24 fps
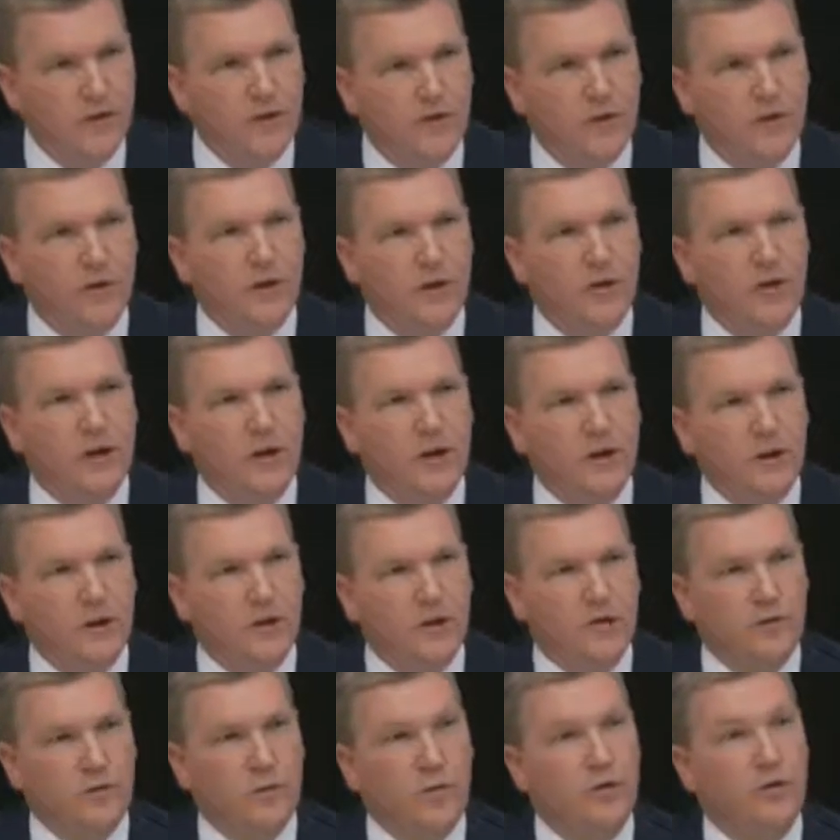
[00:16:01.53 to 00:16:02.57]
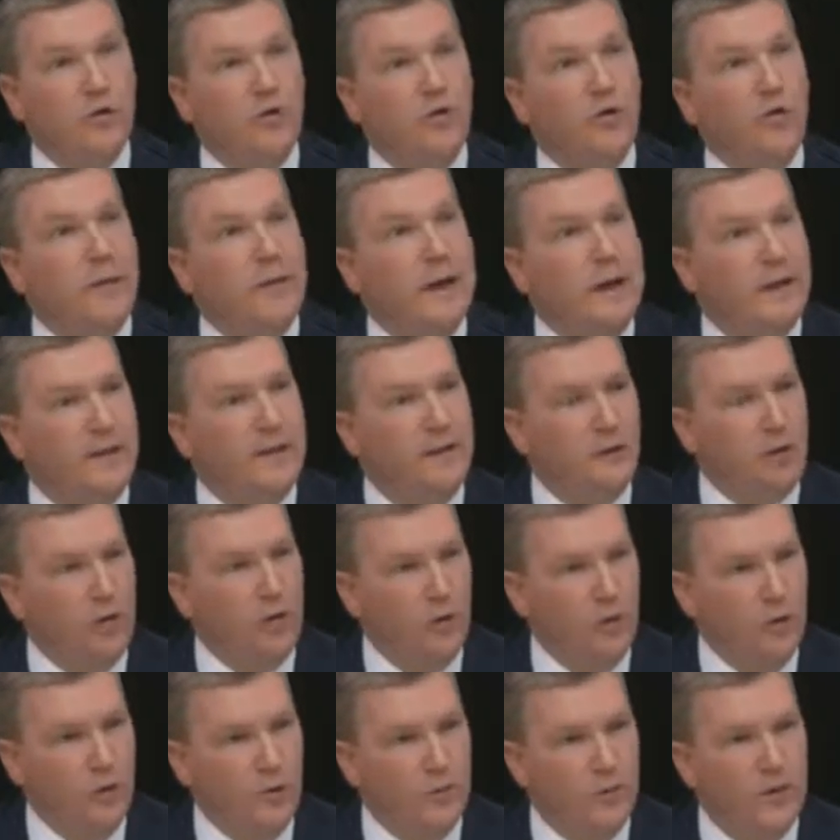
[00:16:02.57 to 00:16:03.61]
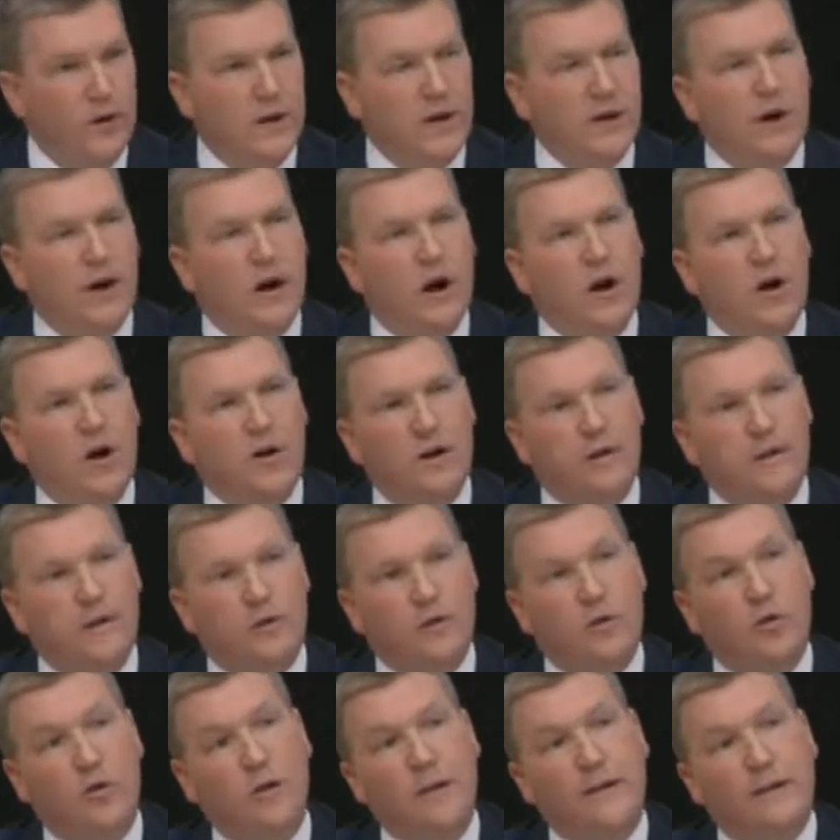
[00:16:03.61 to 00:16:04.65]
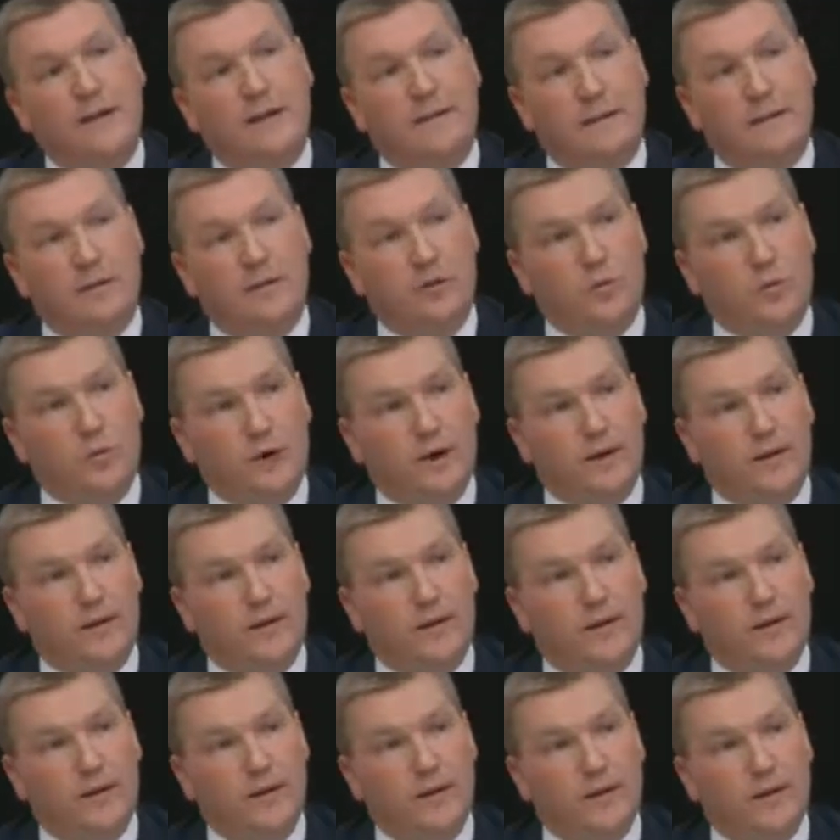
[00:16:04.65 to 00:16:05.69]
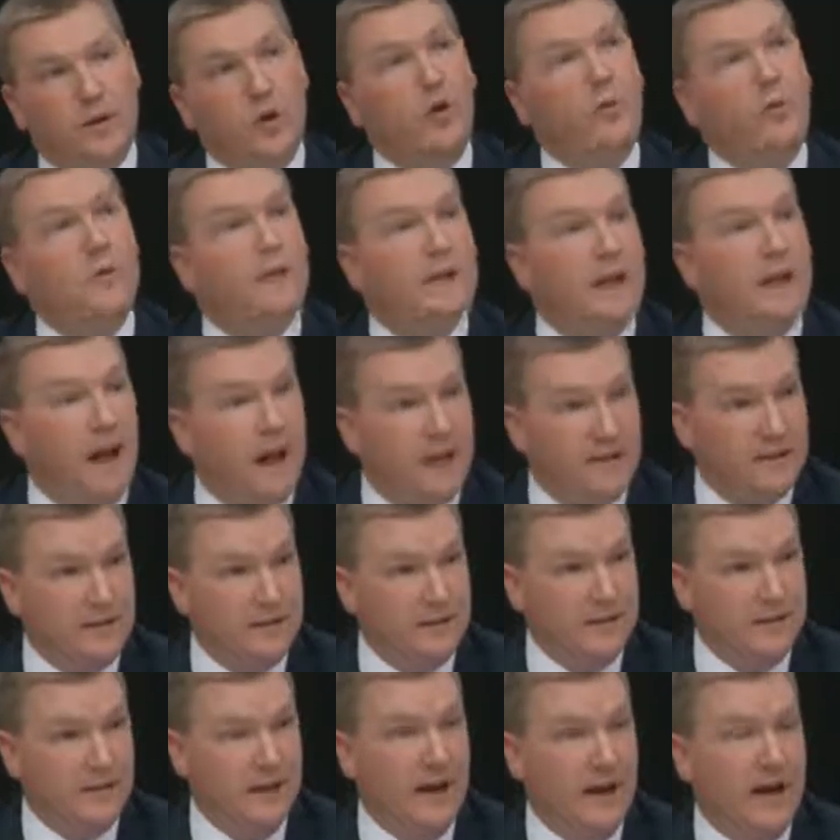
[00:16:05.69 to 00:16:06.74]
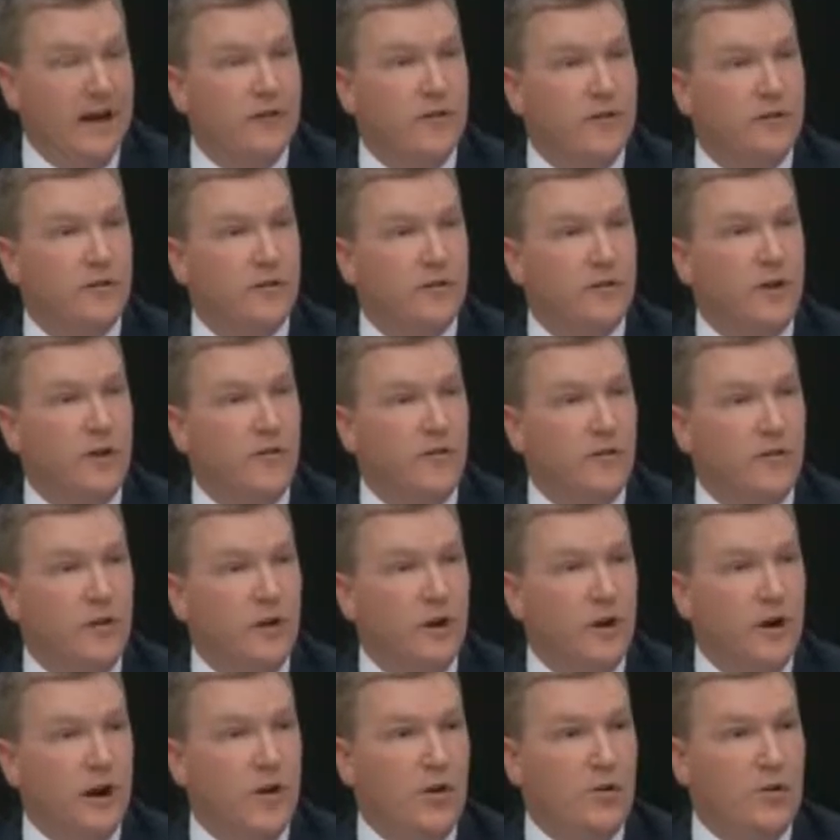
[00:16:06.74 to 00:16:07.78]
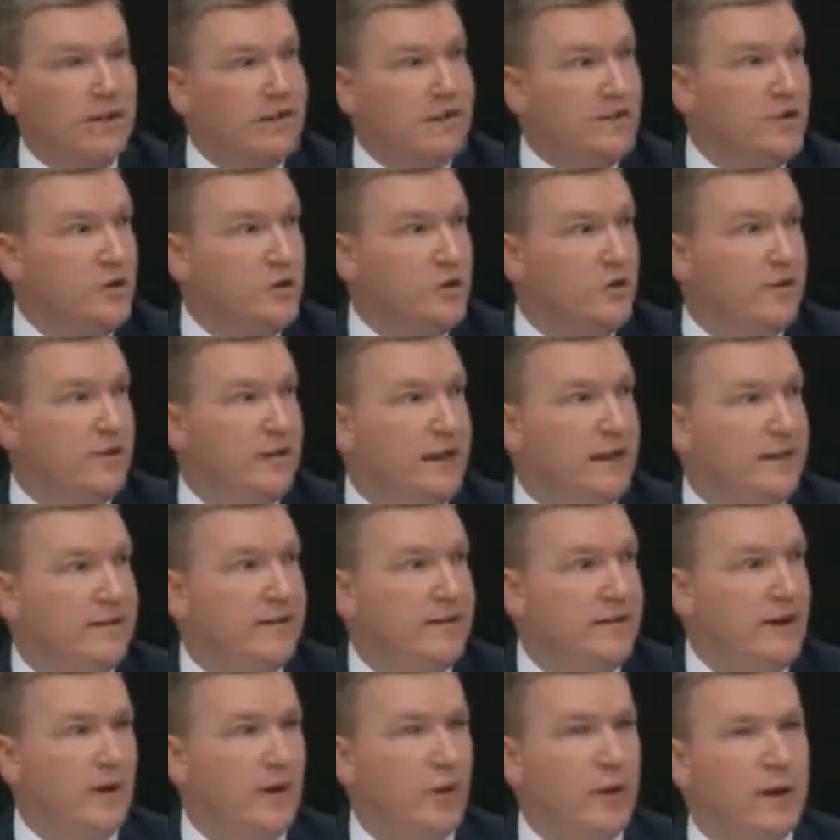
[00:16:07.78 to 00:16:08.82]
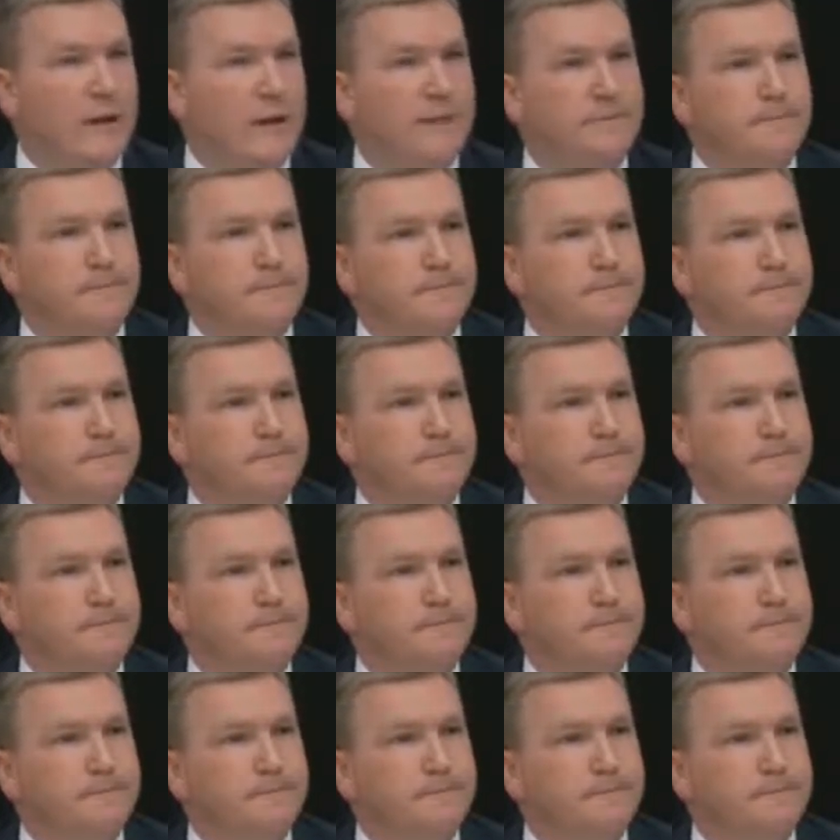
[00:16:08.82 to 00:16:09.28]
for customers who remain in their home, or is it only considered where the home is lost and there's a residue of debt still owing?